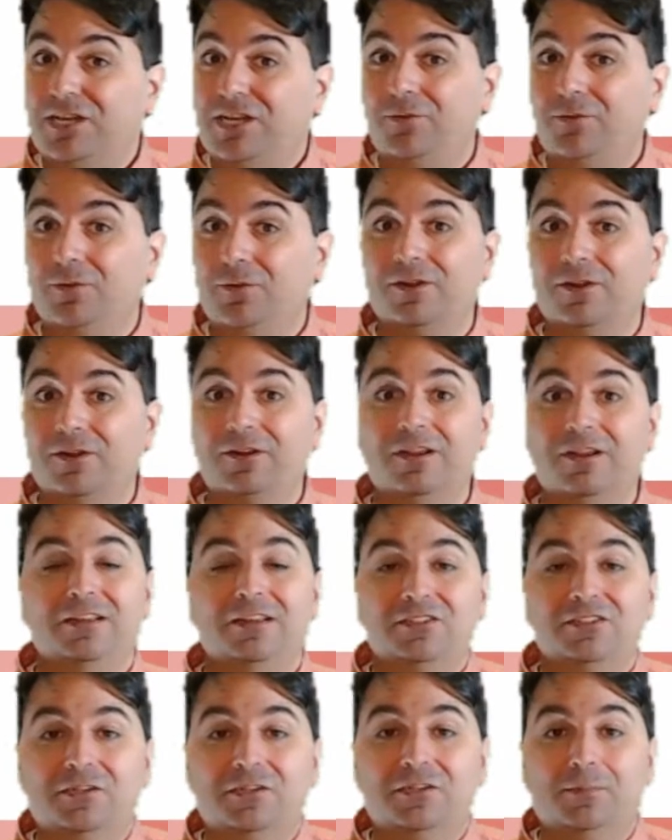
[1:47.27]
Network.
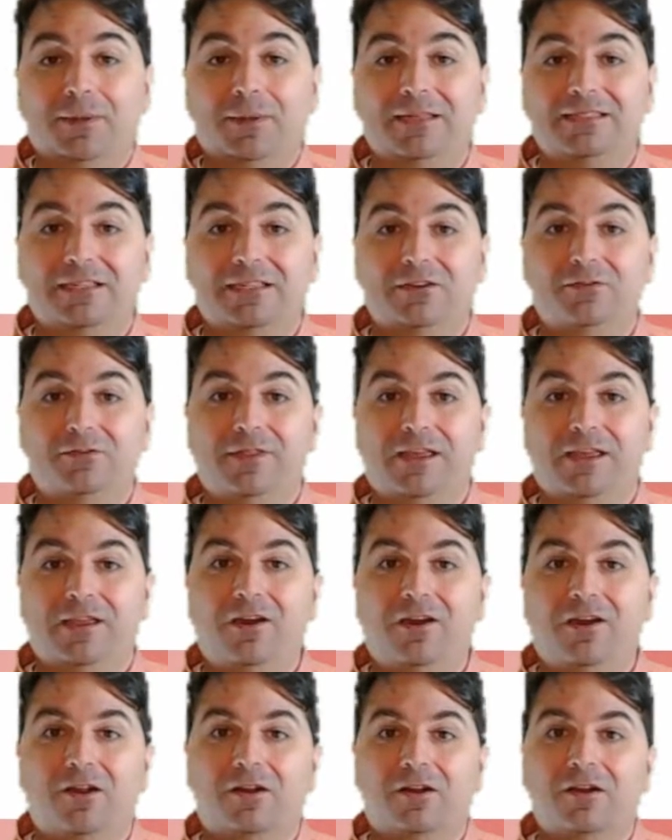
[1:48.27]
It just depends on who they
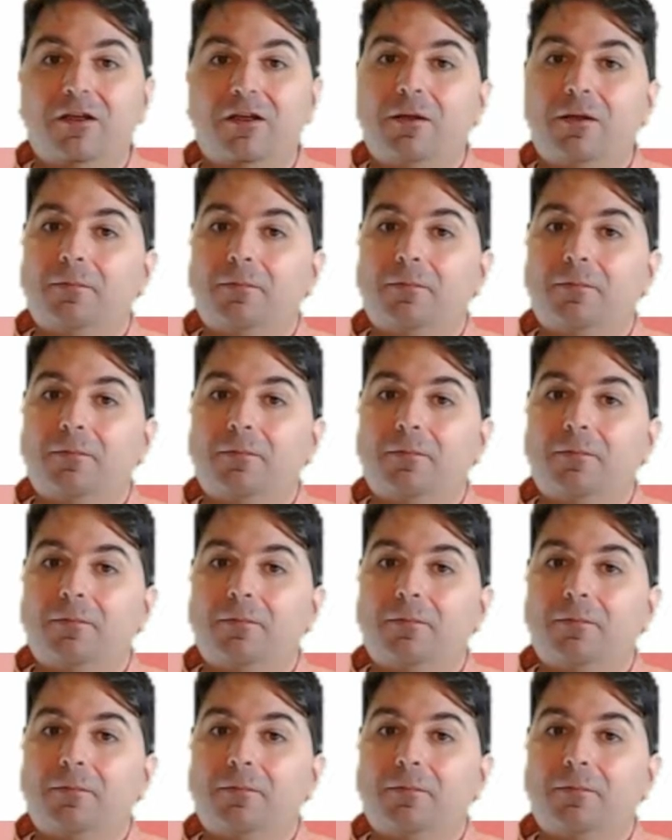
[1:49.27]
are.